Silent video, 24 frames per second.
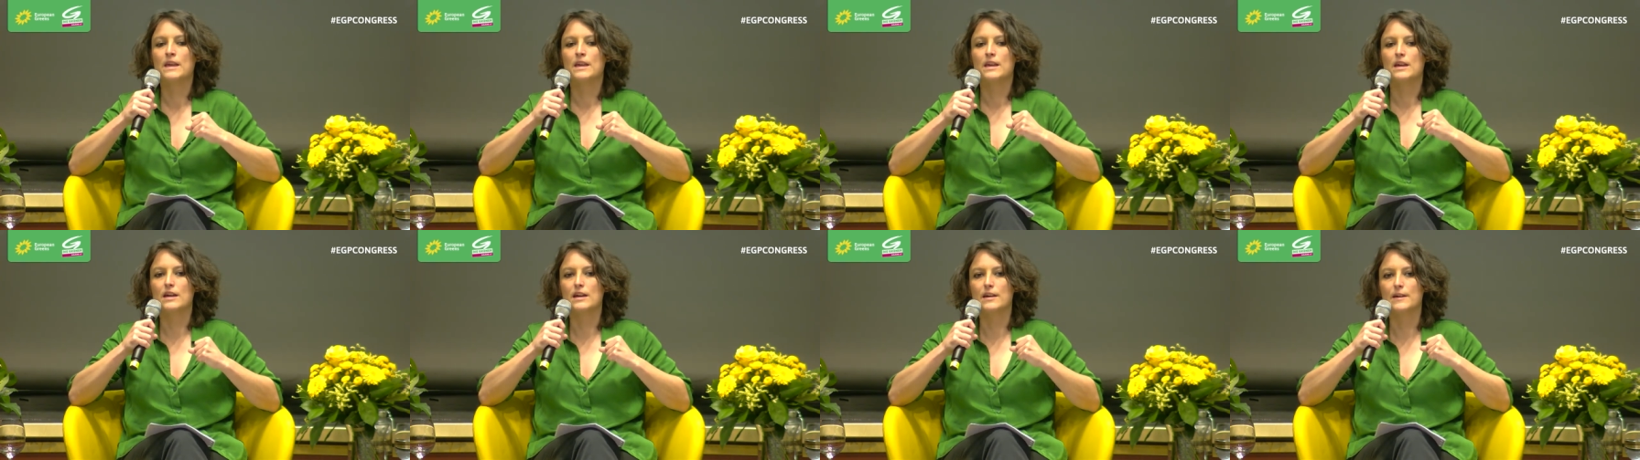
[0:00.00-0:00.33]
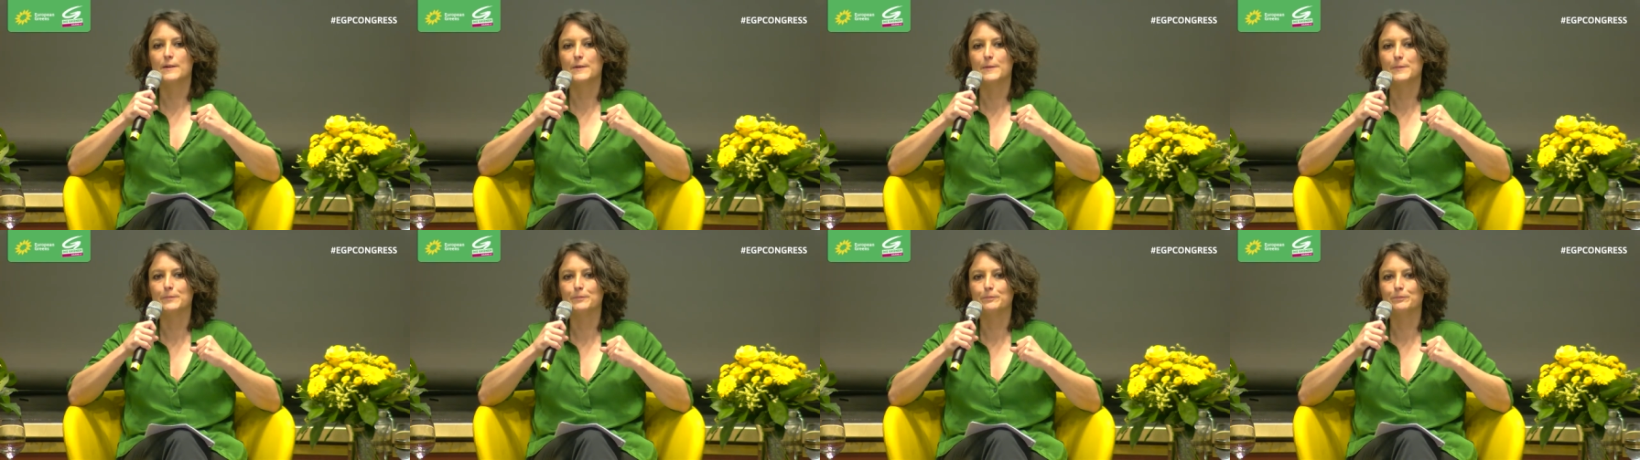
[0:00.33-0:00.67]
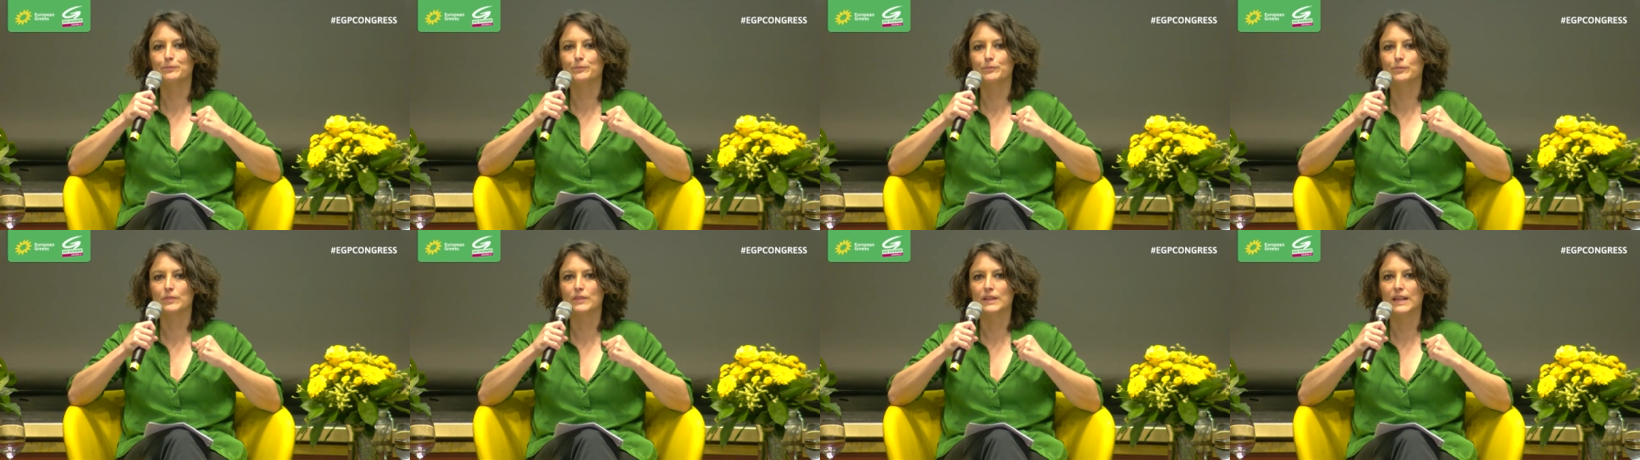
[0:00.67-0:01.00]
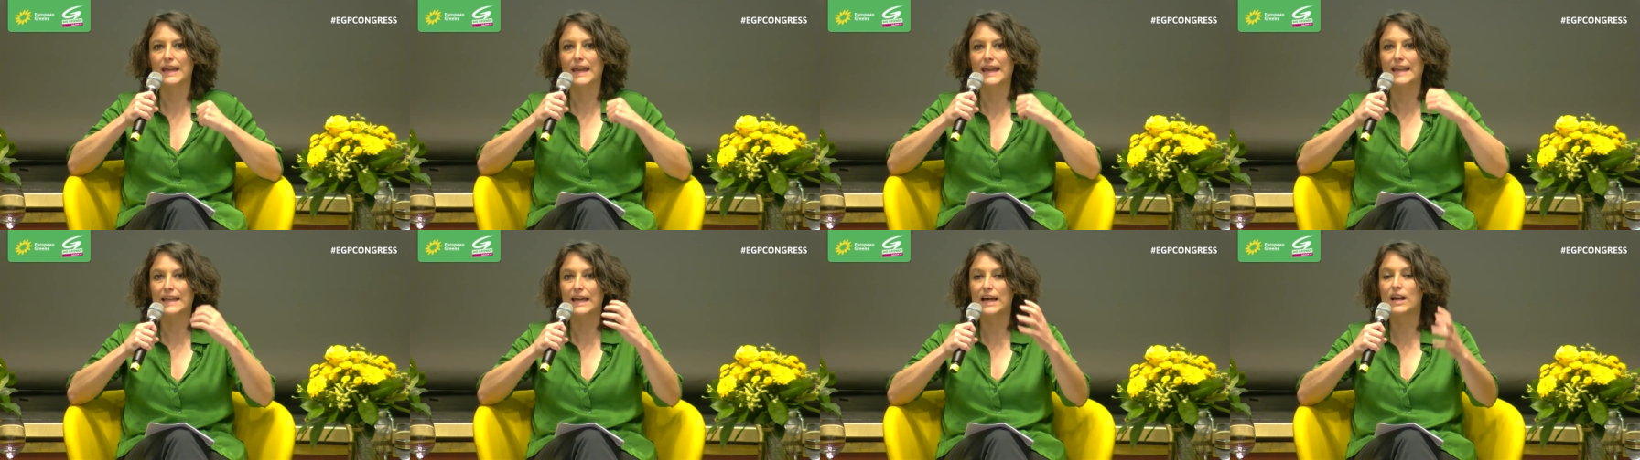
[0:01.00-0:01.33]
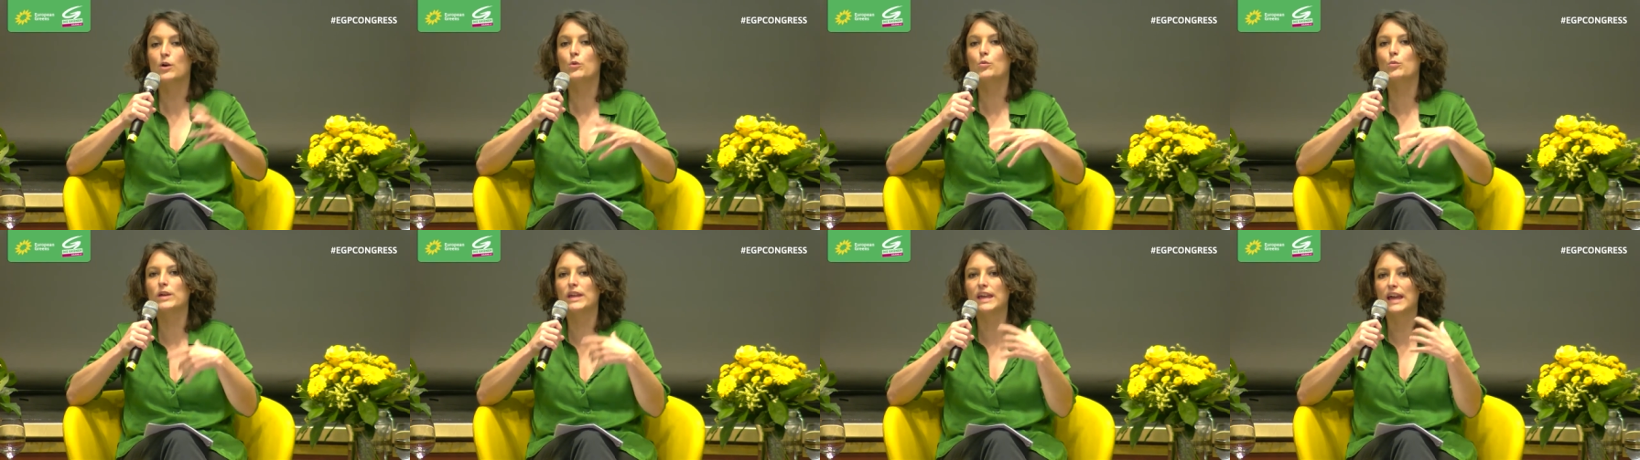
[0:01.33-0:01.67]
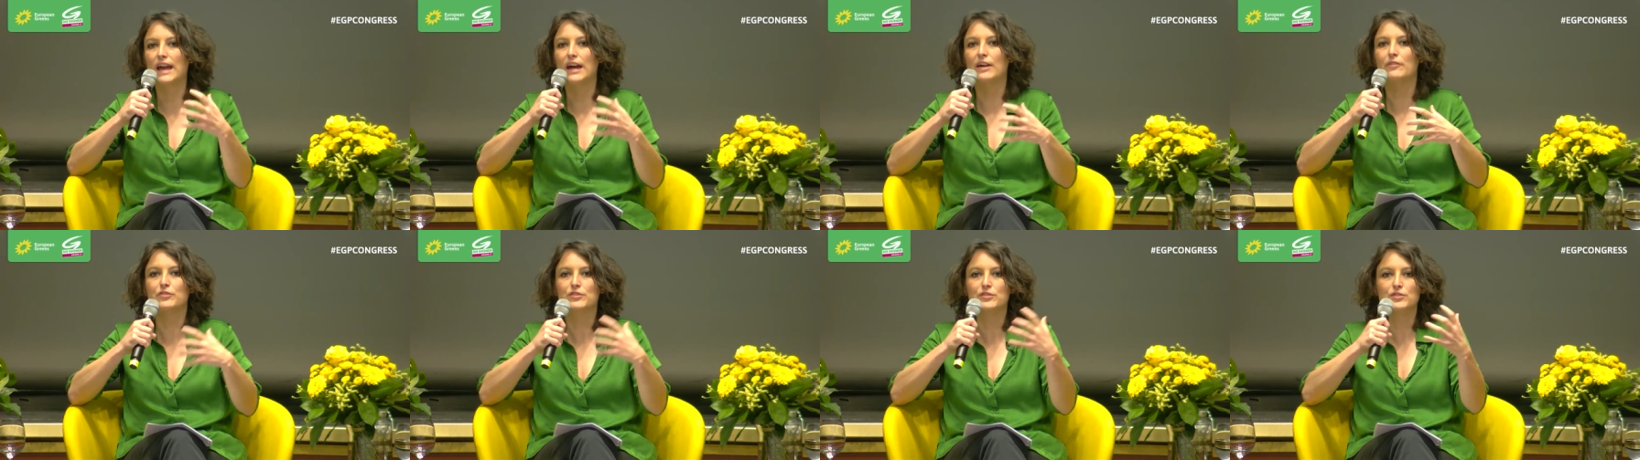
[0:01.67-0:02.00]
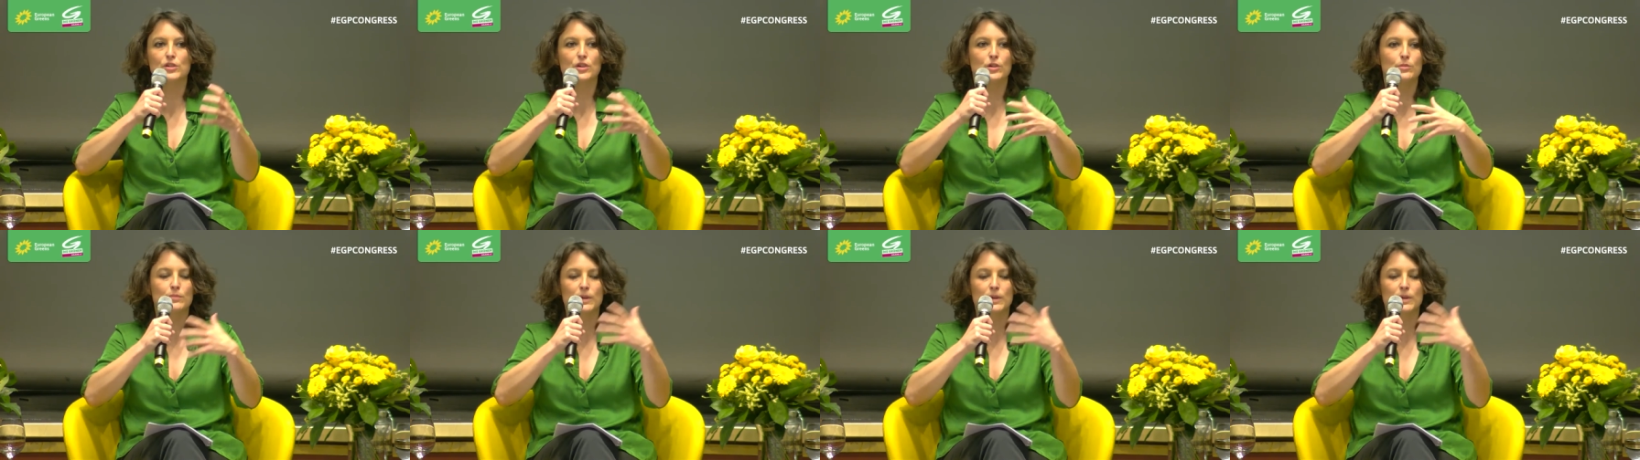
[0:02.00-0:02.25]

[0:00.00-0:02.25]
And now we have some,